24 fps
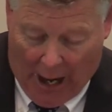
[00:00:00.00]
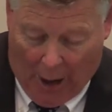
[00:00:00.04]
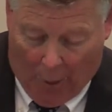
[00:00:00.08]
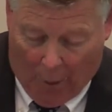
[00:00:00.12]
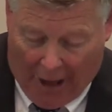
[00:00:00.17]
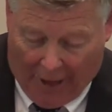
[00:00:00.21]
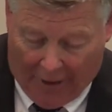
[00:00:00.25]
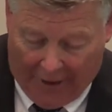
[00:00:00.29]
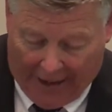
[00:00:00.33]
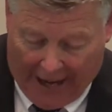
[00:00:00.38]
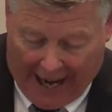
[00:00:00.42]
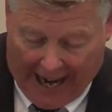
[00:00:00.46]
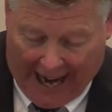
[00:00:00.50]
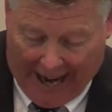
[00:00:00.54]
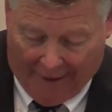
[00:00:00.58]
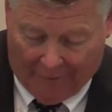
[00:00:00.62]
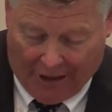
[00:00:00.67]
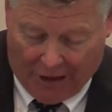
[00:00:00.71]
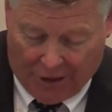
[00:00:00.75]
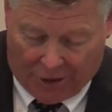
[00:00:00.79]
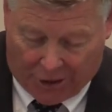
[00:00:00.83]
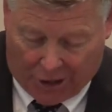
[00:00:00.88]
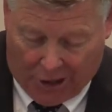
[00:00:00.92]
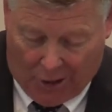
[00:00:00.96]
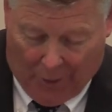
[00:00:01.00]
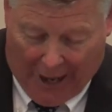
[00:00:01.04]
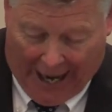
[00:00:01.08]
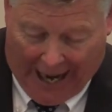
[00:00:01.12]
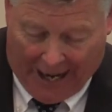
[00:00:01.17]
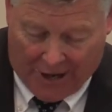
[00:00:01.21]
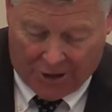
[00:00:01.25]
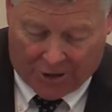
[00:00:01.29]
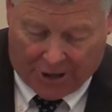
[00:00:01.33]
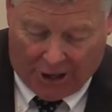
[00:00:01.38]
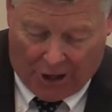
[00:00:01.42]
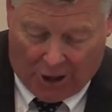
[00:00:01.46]
rather than having two
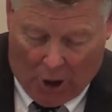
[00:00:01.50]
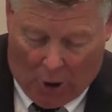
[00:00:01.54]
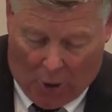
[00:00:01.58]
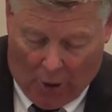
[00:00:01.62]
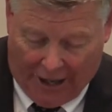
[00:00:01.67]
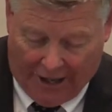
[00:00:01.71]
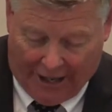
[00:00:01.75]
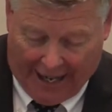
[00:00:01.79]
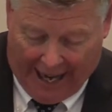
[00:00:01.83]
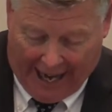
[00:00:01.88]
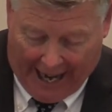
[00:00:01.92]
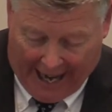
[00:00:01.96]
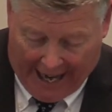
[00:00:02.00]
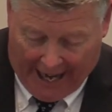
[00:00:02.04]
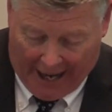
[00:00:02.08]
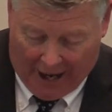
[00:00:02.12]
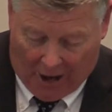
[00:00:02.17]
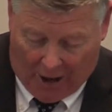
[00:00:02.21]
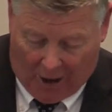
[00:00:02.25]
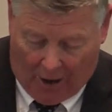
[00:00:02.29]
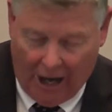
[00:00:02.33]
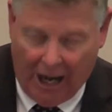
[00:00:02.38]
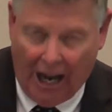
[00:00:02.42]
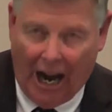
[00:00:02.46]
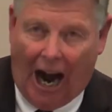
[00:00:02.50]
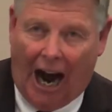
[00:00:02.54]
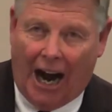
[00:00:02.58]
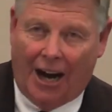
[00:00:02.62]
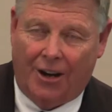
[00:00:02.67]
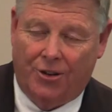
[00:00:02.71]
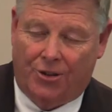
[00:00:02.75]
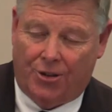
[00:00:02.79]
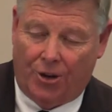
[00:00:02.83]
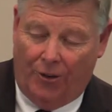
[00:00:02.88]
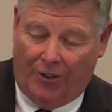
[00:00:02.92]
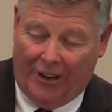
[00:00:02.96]
hands to go into hell
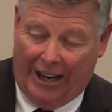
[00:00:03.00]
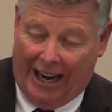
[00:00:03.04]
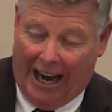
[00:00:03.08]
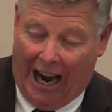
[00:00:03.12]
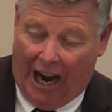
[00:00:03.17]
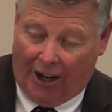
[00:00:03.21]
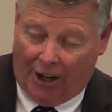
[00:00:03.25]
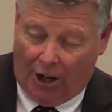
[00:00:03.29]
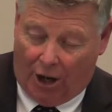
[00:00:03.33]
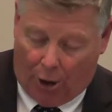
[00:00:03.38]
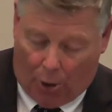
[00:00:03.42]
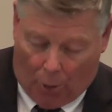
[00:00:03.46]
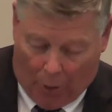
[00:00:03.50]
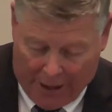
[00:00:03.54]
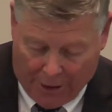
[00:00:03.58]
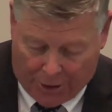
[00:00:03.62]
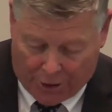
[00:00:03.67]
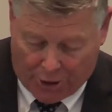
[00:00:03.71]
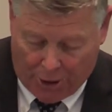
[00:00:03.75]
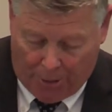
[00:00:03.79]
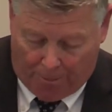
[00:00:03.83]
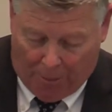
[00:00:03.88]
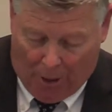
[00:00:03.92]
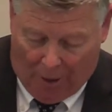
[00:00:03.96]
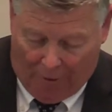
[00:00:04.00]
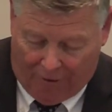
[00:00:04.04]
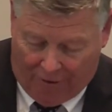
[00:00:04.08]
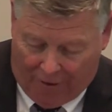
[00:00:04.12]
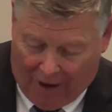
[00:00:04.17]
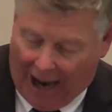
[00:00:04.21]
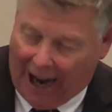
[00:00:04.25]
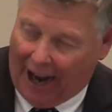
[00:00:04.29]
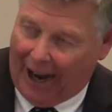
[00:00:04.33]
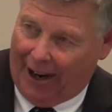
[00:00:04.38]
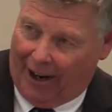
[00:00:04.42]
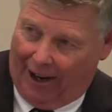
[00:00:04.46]
unto the unquenchable
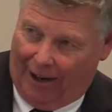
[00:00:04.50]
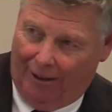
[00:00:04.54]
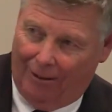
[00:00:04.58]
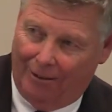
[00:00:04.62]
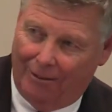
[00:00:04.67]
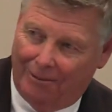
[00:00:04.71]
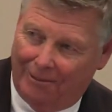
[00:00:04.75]
fire.